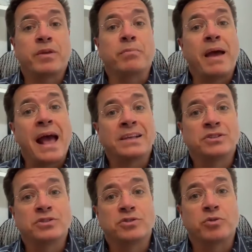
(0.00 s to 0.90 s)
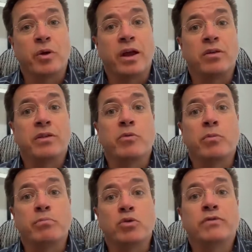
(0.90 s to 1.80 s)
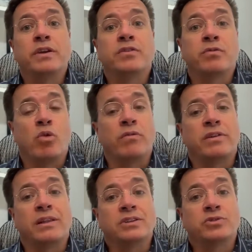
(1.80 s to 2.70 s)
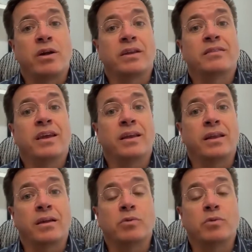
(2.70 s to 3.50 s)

in passenger rail, they were moving to more of electronic ticketing,